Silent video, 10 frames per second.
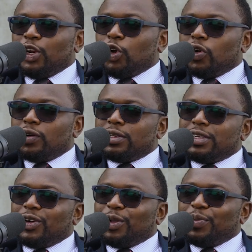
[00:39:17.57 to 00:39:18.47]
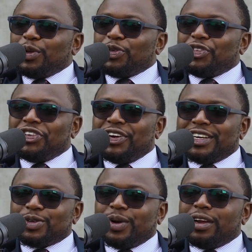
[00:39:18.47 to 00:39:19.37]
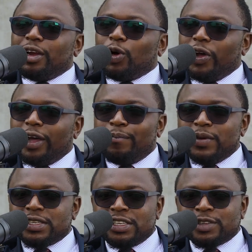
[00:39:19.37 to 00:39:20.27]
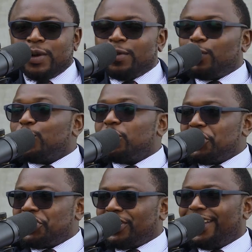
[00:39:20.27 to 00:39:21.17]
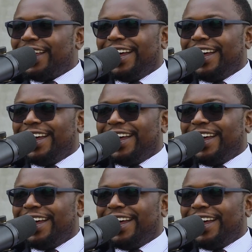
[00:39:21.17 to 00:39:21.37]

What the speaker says: No. Tell them the serious one. Lawyer, businessman, politician.